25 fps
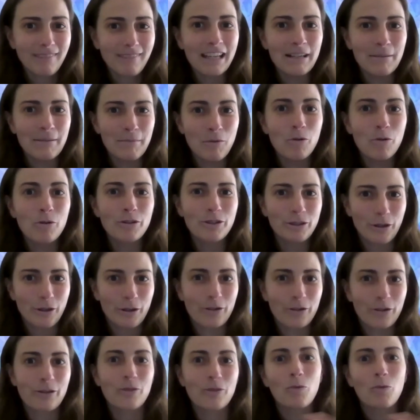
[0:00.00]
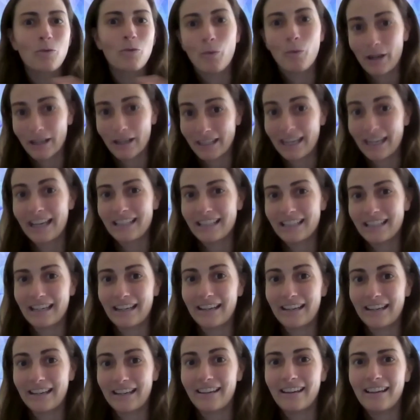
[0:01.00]
and more so than what we're
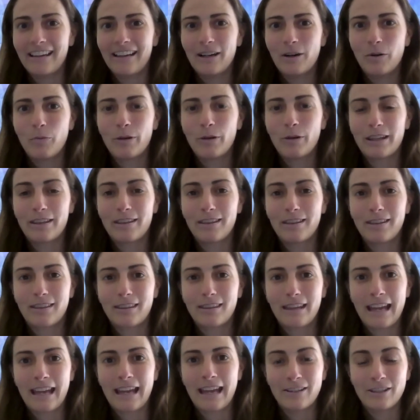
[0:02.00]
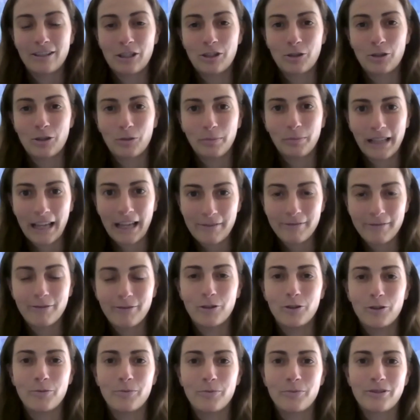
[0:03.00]
getting with our digital
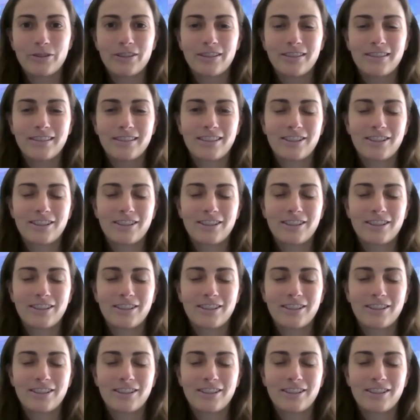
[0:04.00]
platforms.